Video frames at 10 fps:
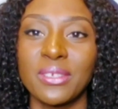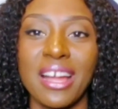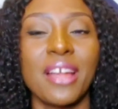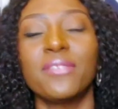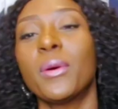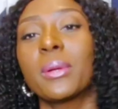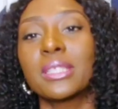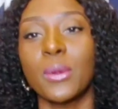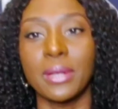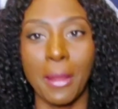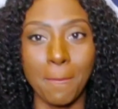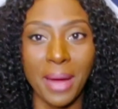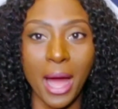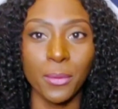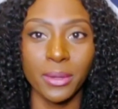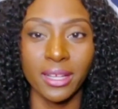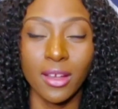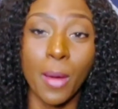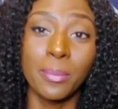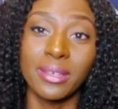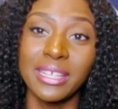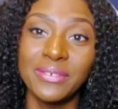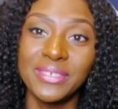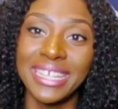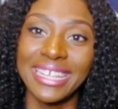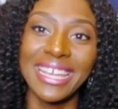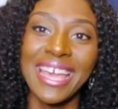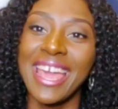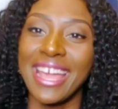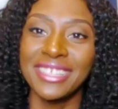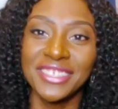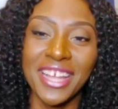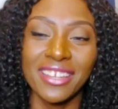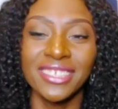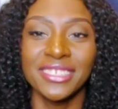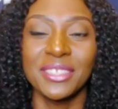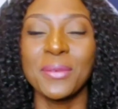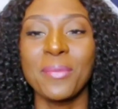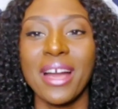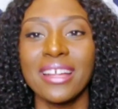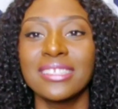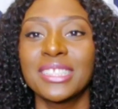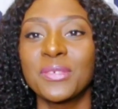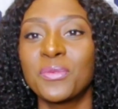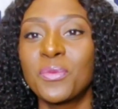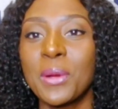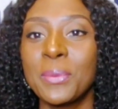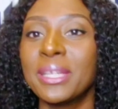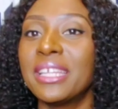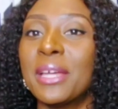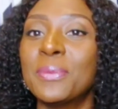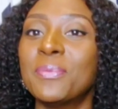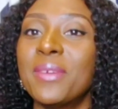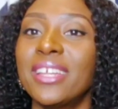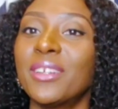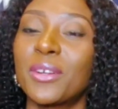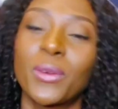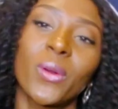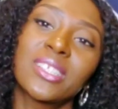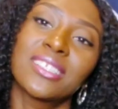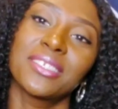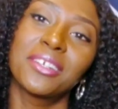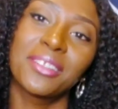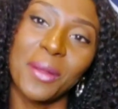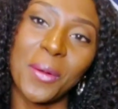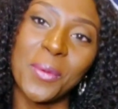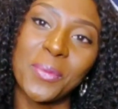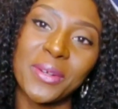I focus on empowering, uplifting, and challenging the minds of women and men across the globe.